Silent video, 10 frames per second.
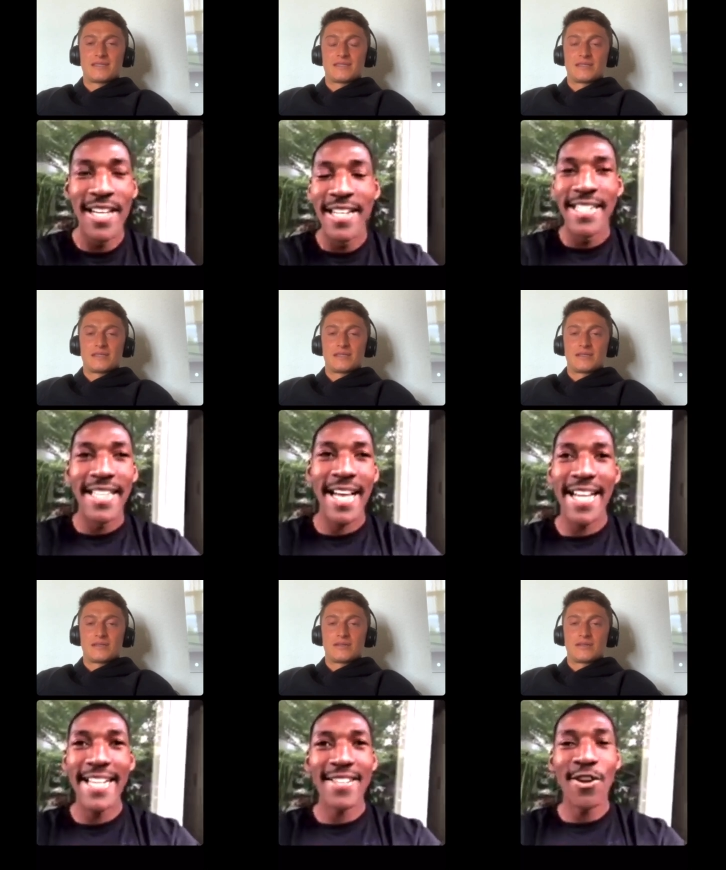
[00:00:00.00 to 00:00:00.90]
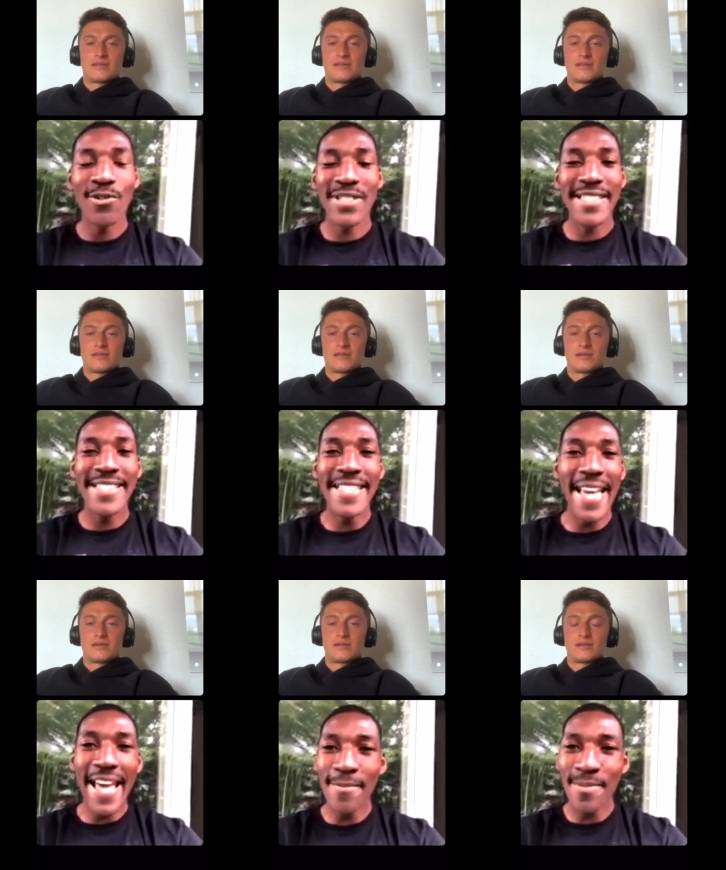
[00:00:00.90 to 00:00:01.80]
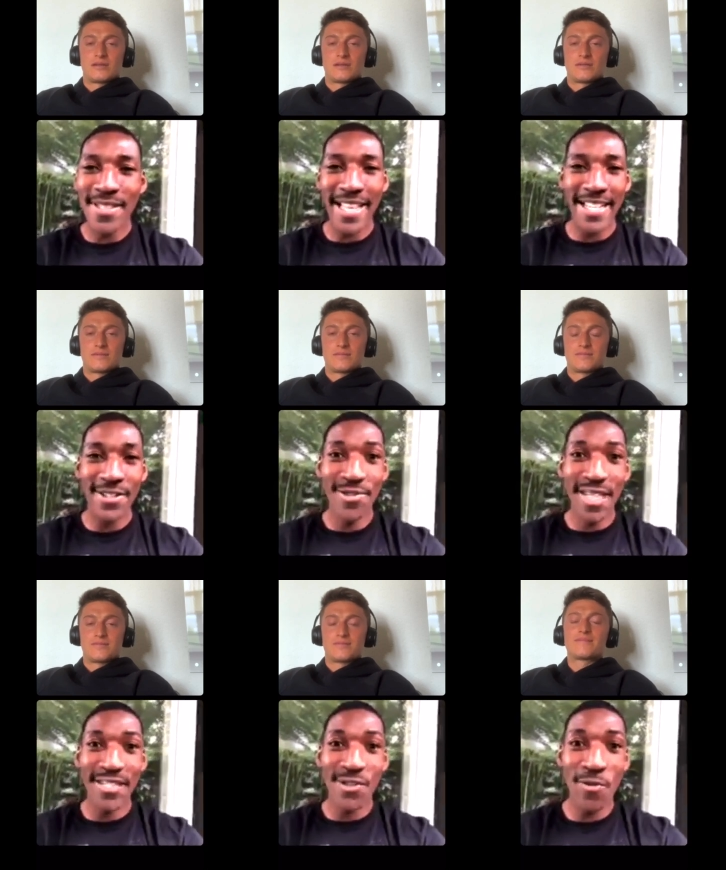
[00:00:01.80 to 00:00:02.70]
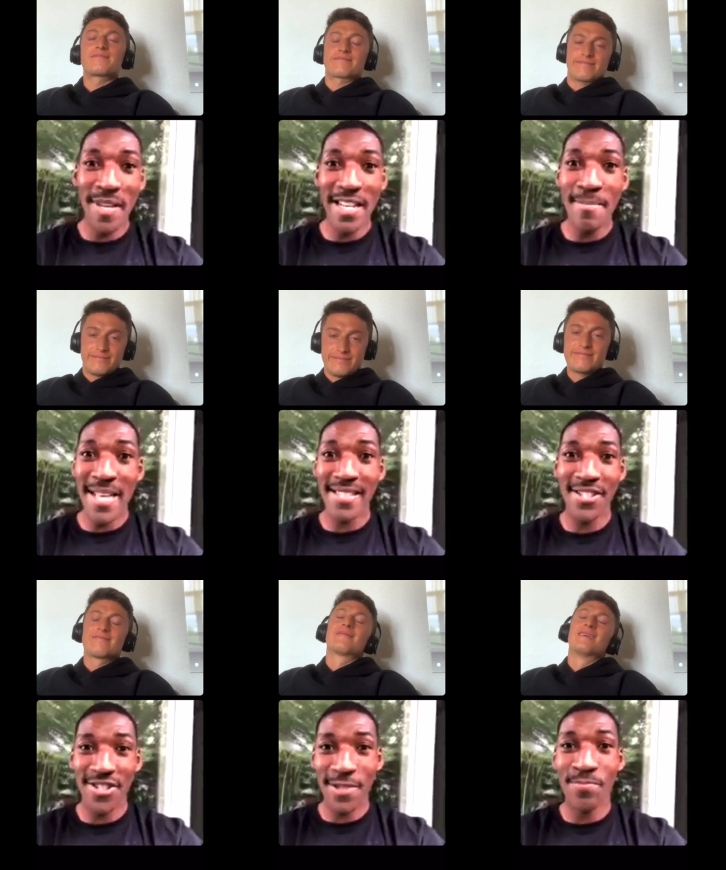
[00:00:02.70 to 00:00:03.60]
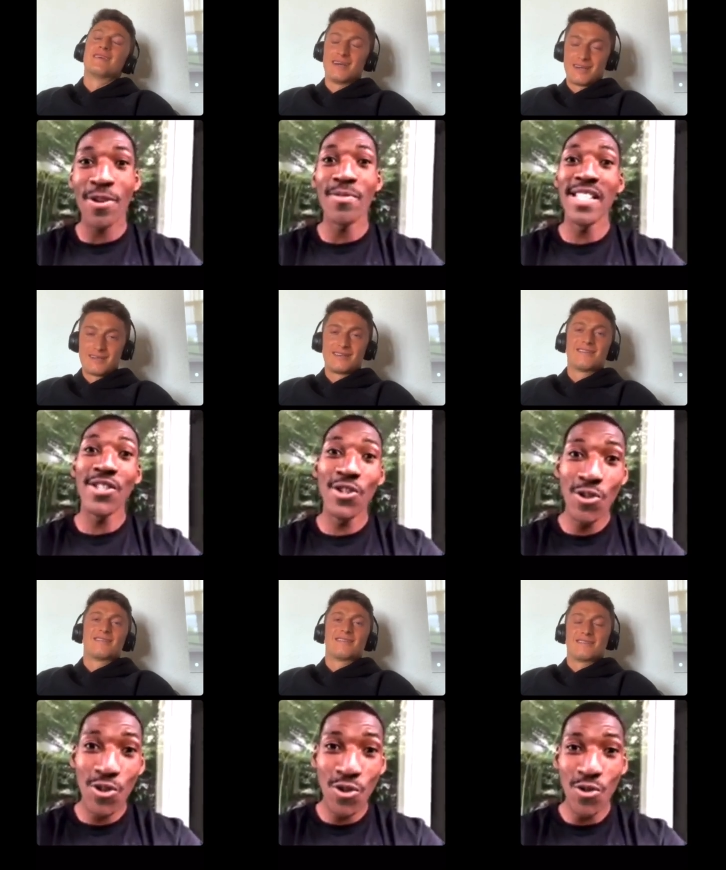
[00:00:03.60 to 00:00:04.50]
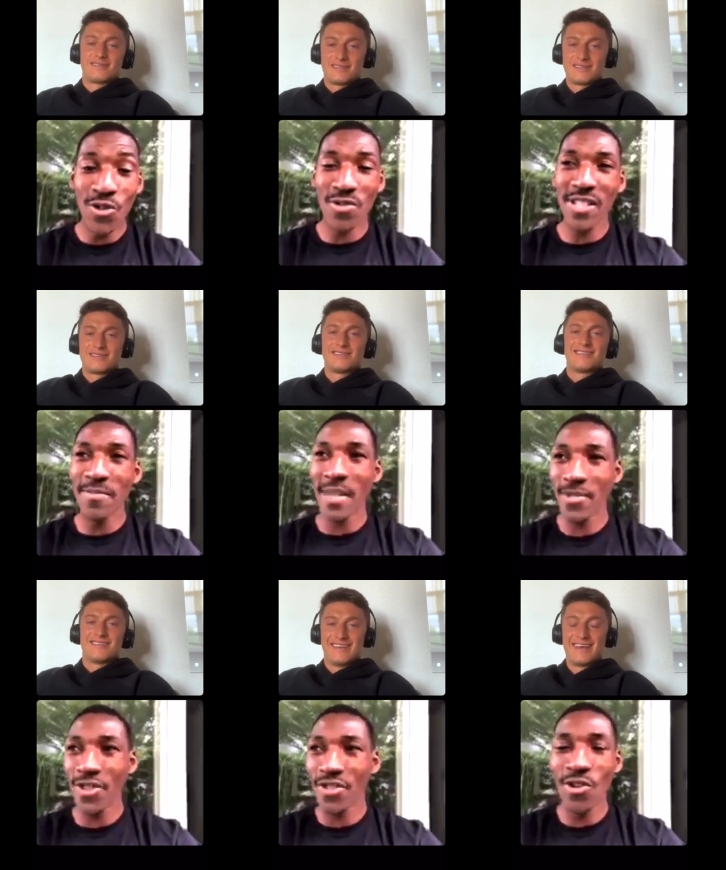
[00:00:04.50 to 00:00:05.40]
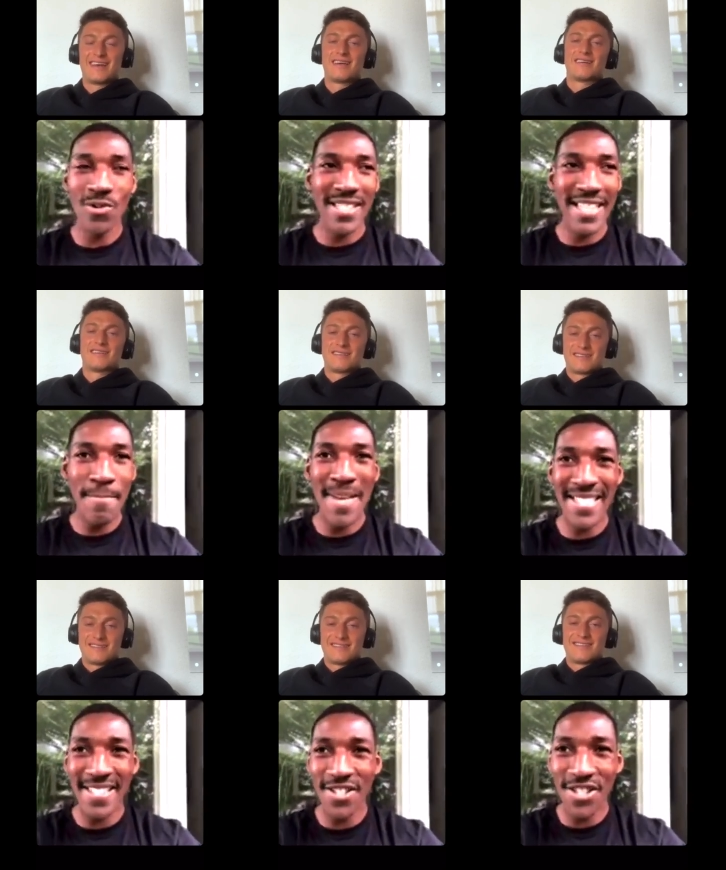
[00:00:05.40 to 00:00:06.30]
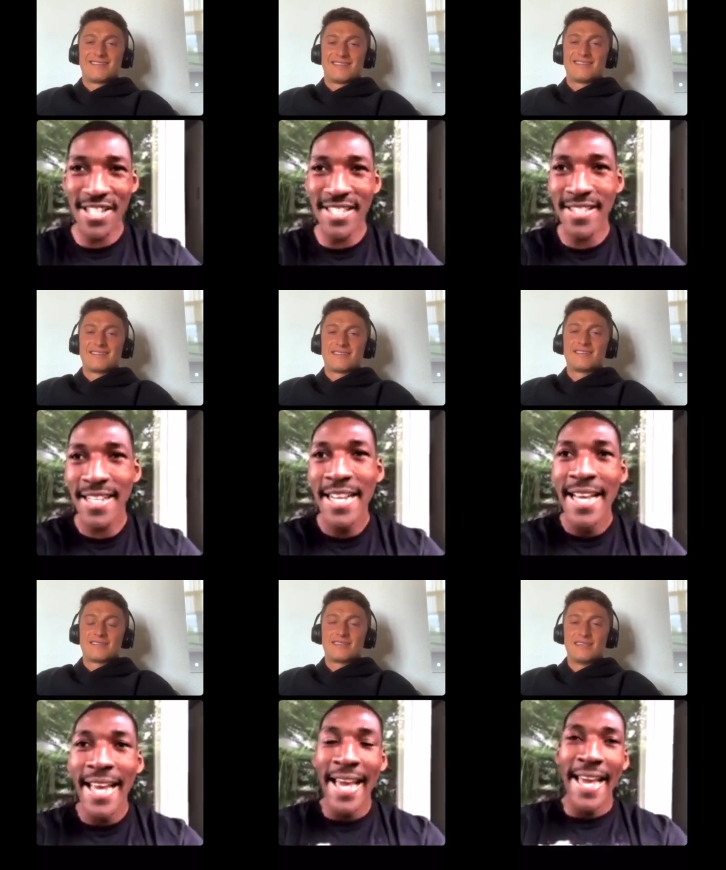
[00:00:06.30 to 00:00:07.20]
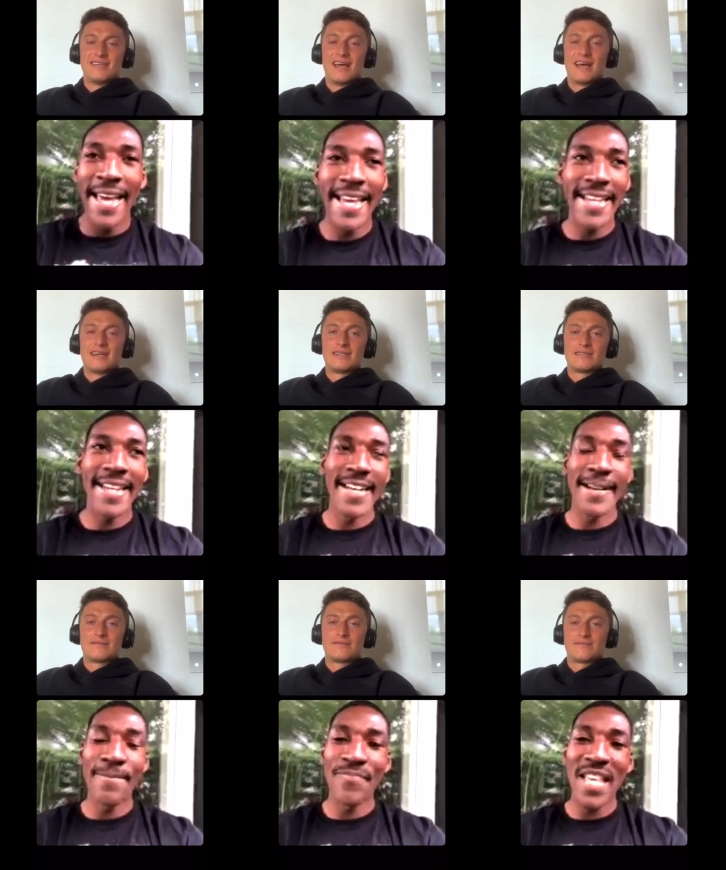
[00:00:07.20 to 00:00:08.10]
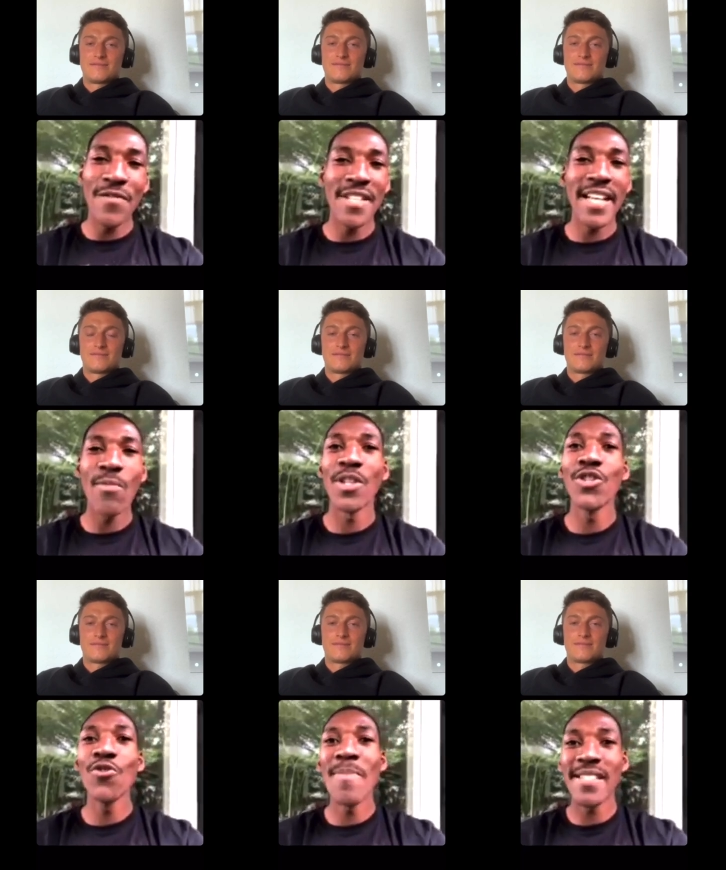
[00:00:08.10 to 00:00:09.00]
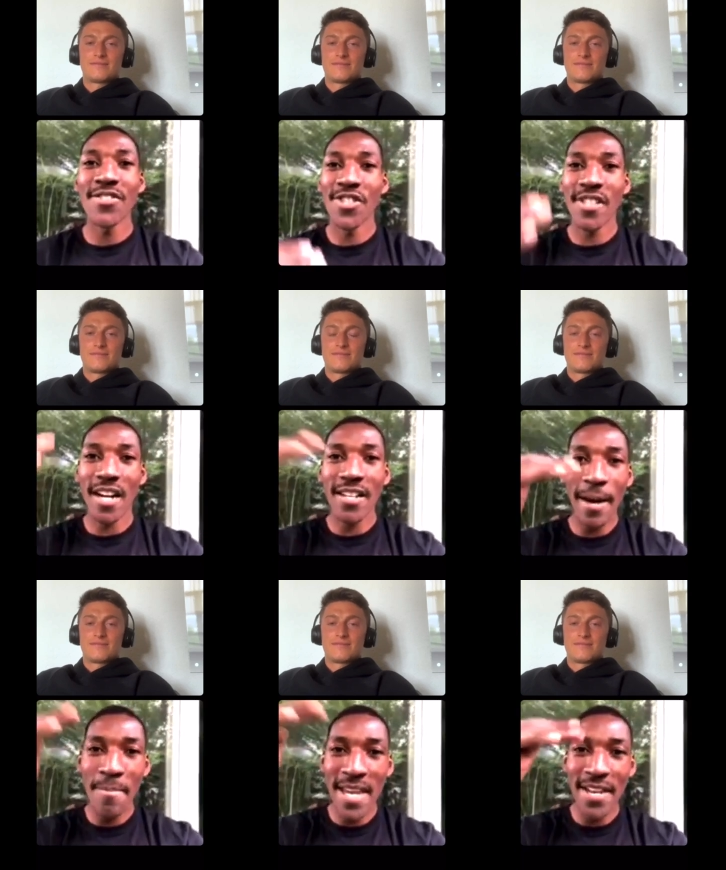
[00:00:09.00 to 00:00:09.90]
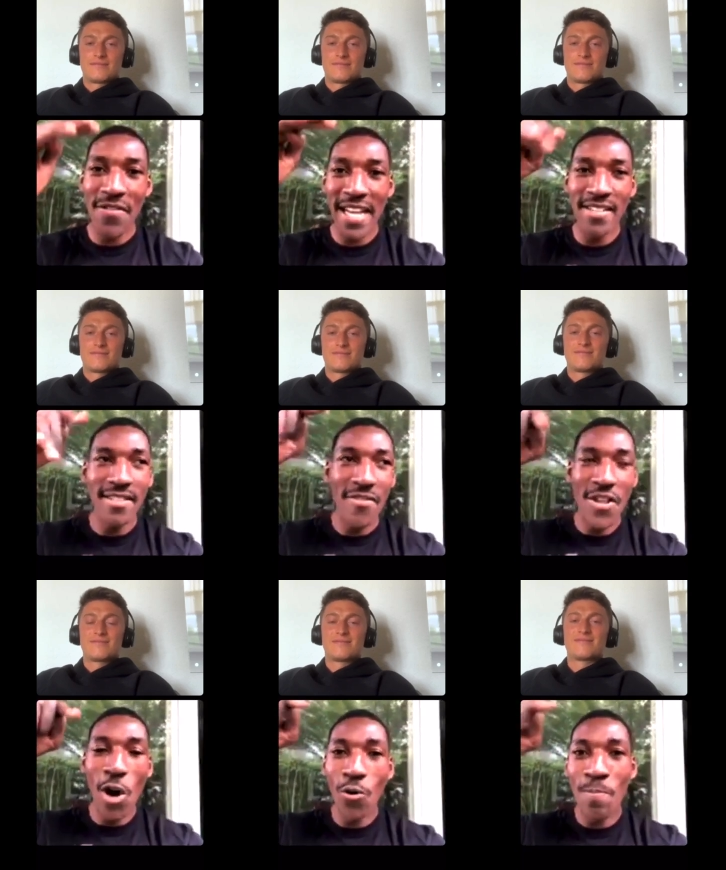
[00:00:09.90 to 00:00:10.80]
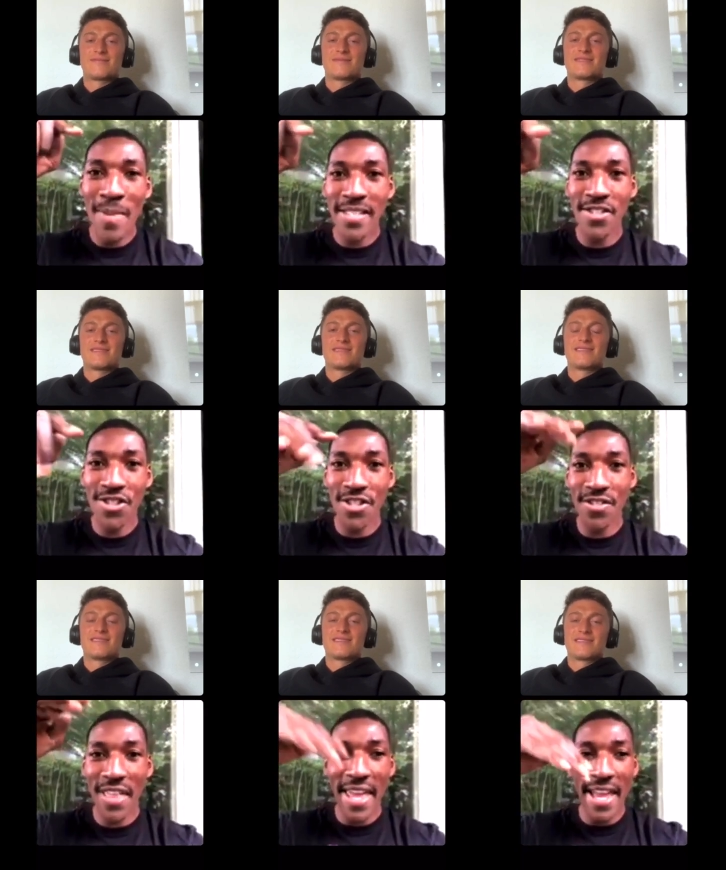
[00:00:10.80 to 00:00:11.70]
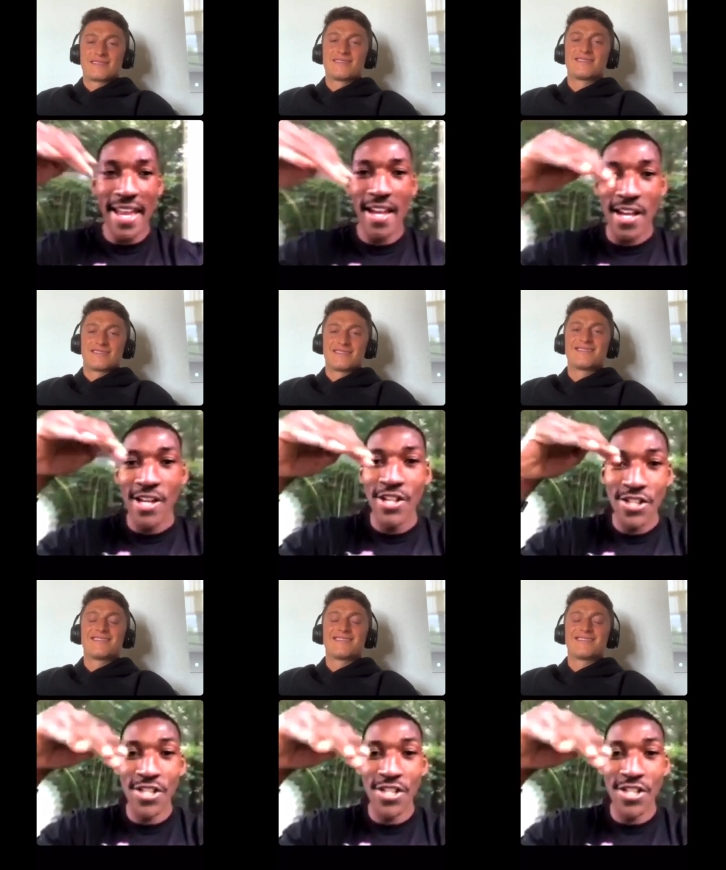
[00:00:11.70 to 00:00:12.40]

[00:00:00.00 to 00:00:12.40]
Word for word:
Speaker 1: like those DMs, like you get so many messages, probably yeah. you too. So sometimes you just yeah. don't see messages. Yeah. And um, every time when new messages are coming, then the old messages they just yeah.